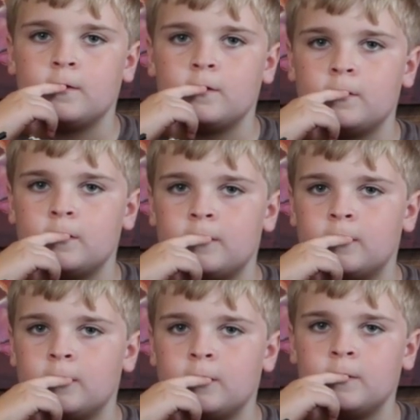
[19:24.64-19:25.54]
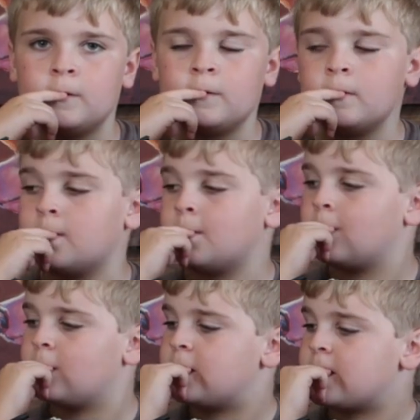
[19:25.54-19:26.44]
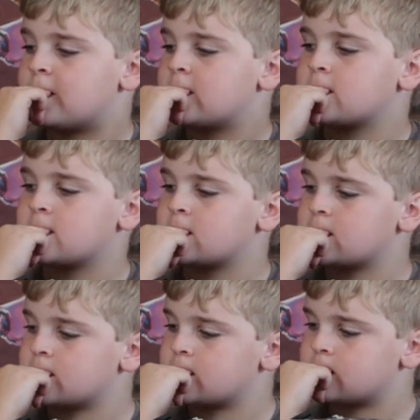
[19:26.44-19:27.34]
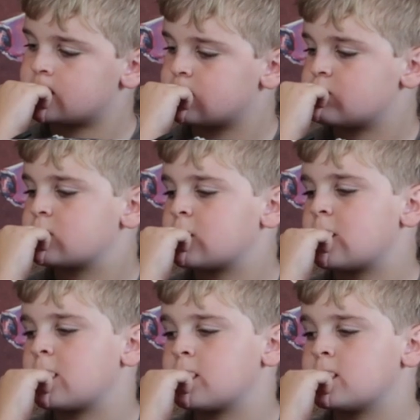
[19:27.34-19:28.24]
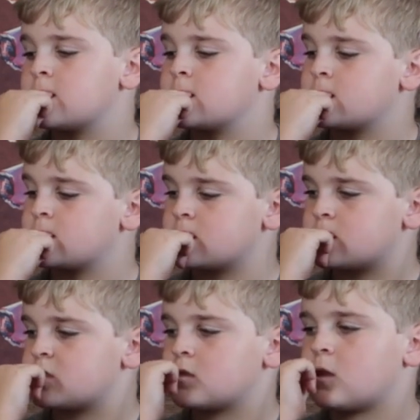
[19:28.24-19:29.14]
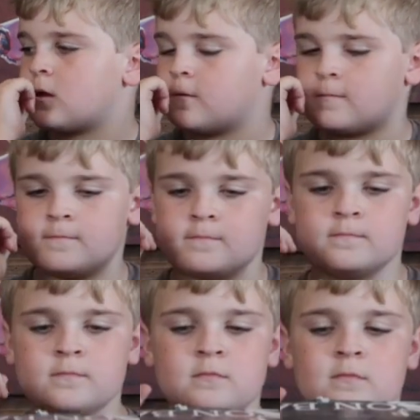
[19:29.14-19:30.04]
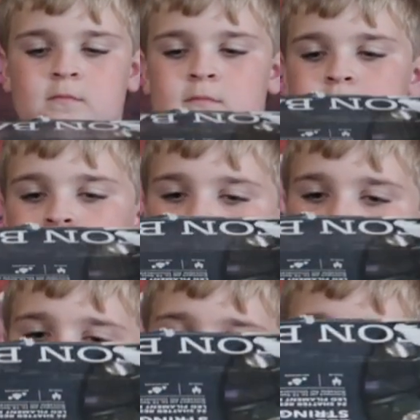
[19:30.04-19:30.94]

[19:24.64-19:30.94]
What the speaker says: [no speech]